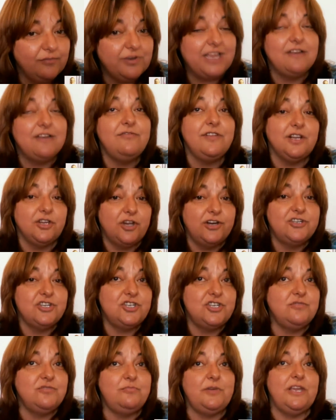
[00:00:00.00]
can feel
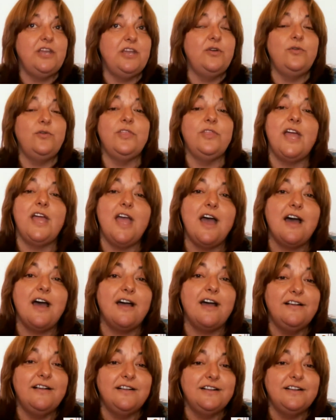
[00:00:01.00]
nurtured to be who they are.